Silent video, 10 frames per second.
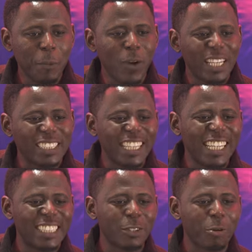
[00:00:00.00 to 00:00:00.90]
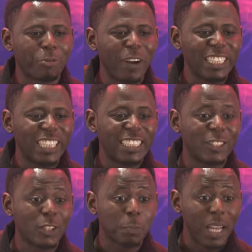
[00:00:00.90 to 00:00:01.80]
people are still eating of vines they
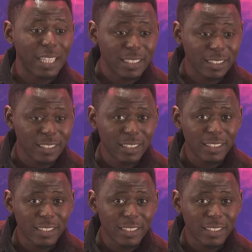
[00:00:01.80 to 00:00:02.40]
did not plant.